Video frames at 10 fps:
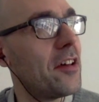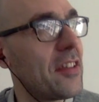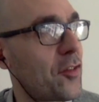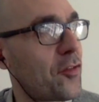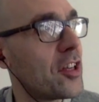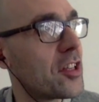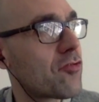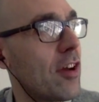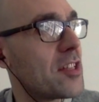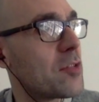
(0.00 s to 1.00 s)
this
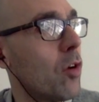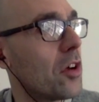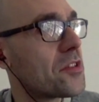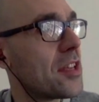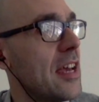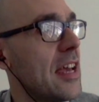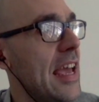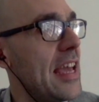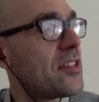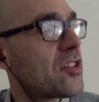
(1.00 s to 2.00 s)
first race was
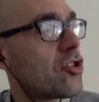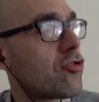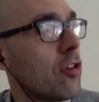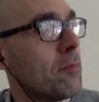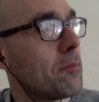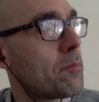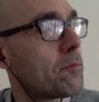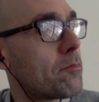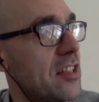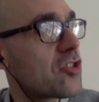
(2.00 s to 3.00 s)
is
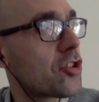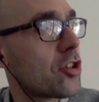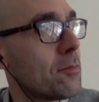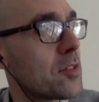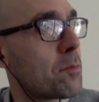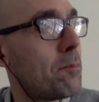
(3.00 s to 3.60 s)
Trump's